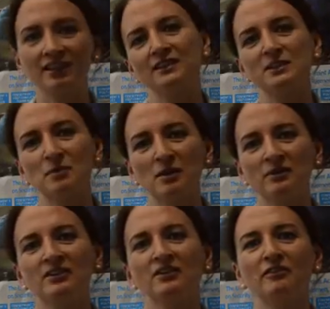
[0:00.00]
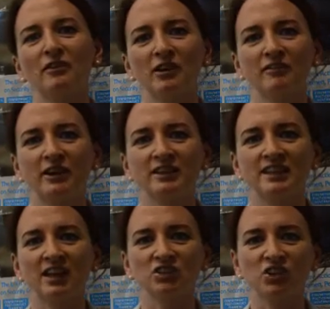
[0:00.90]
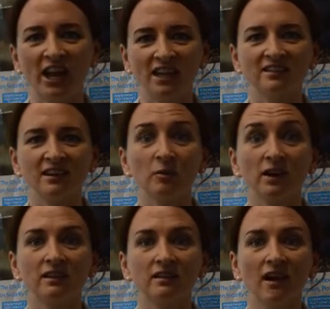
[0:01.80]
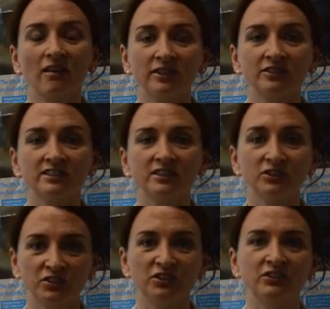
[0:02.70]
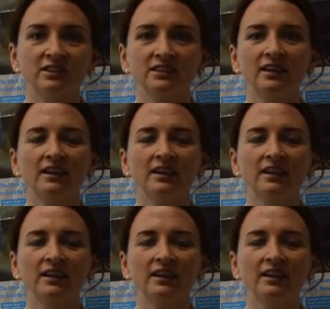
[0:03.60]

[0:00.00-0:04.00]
in the Department of Foreign Affairs and Trade. I work in the Conflict Resolution Unit.